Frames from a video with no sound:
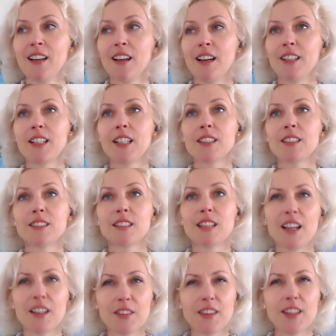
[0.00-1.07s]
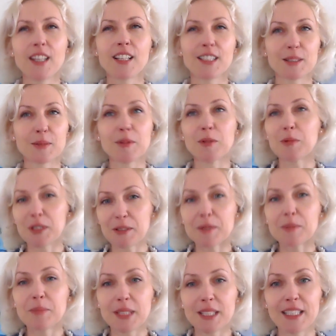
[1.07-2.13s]
And that's, I think, has been one of the
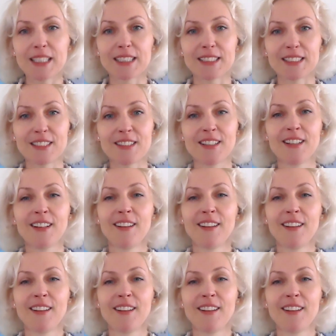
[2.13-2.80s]
biggest